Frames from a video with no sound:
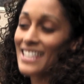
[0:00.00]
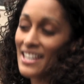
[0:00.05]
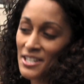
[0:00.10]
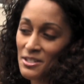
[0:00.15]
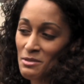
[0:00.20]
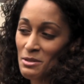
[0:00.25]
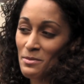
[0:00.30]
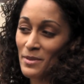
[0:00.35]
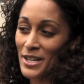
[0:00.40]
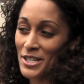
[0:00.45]
tend
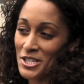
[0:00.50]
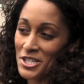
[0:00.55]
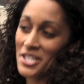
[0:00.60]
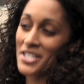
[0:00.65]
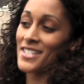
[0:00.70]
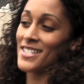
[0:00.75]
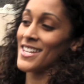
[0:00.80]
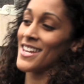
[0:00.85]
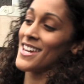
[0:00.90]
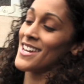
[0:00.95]
to be my
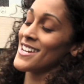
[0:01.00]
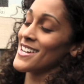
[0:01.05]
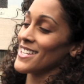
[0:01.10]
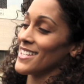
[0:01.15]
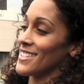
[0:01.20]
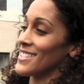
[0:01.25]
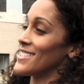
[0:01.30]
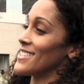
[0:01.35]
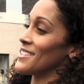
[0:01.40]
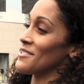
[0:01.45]
cheat day
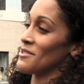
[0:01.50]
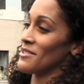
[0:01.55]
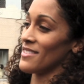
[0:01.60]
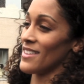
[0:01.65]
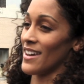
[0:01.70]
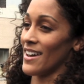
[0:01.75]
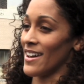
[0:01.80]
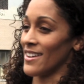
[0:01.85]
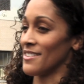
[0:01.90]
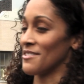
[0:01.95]
because the
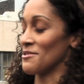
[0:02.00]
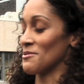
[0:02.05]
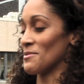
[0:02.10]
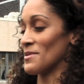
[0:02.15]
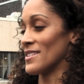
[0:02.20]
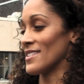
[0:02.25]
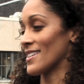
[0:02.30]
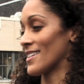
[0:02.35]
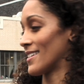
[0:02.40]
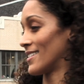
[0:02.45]
end of the
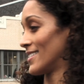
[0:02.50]
week